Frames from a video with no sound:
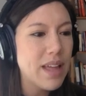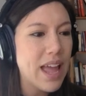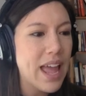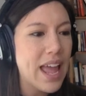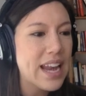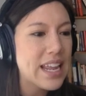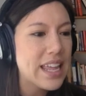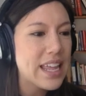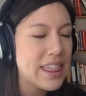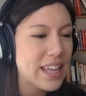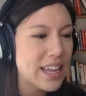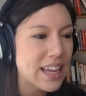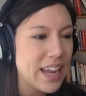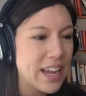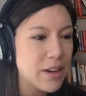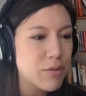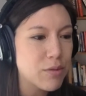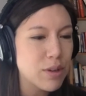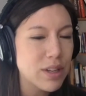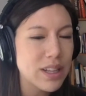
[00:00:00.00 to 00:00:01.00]
anything
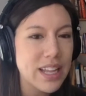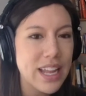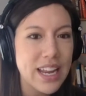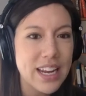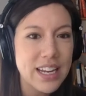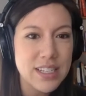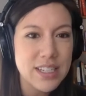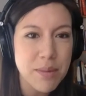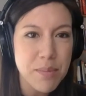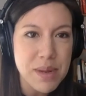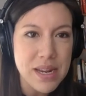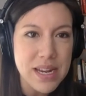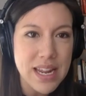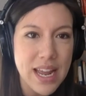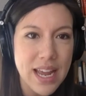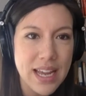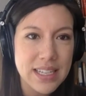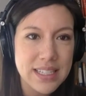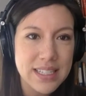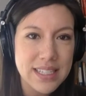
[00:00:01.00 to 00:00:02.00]
kind of related to
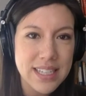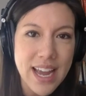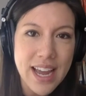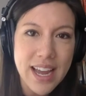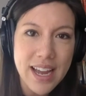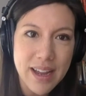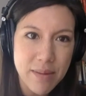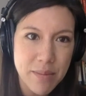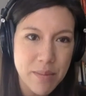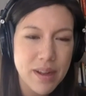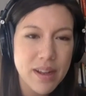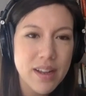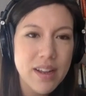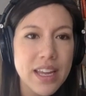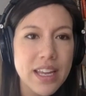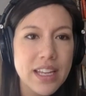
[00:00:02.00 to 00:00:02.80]
BDSM,